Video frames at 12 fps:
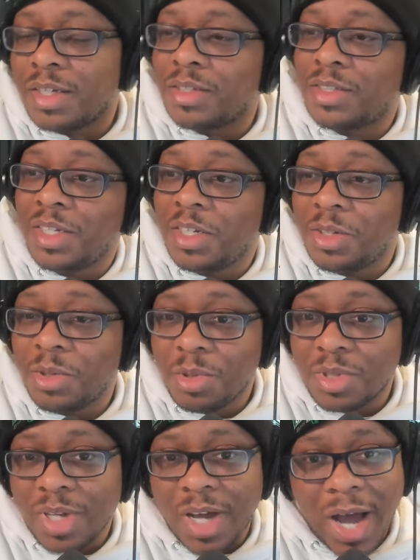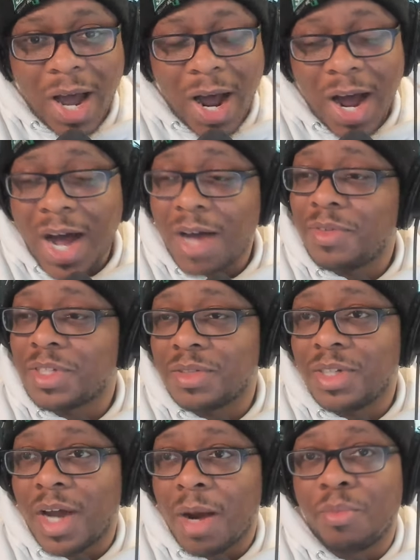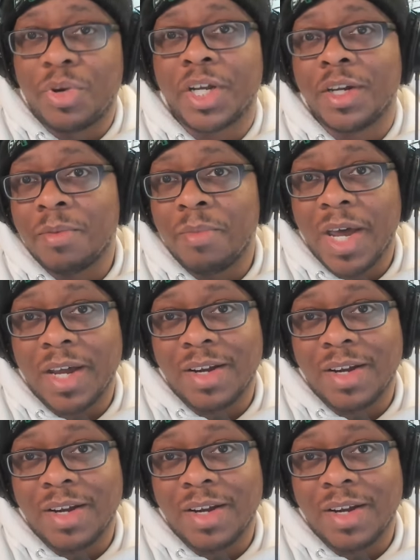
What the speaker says: CeeDee Deuce, obviously, I'm bringing him back.